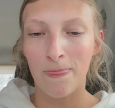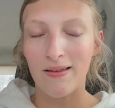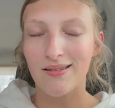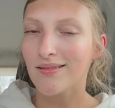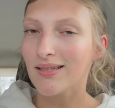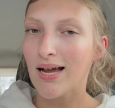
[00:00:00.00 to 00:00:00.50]

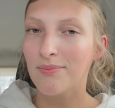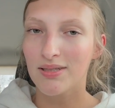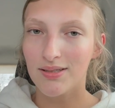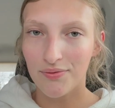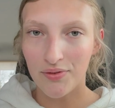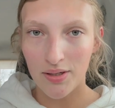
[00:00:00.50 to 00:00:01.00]
Sometimes
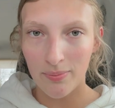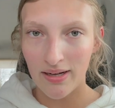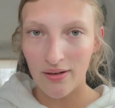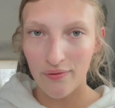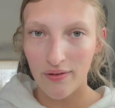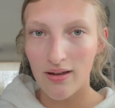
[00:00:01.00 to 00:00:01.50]
it's for
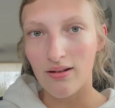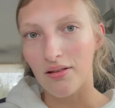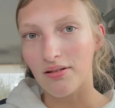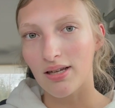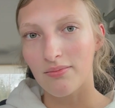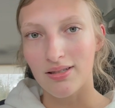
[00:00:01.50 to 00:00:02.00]
benefit, and
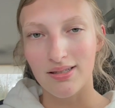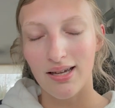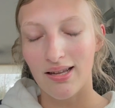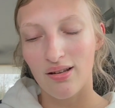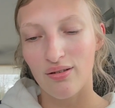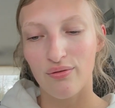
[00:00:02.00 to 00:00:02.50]
other times it's
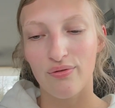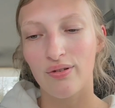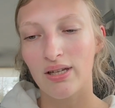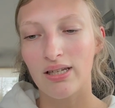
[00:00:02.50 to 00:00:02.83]
kind of,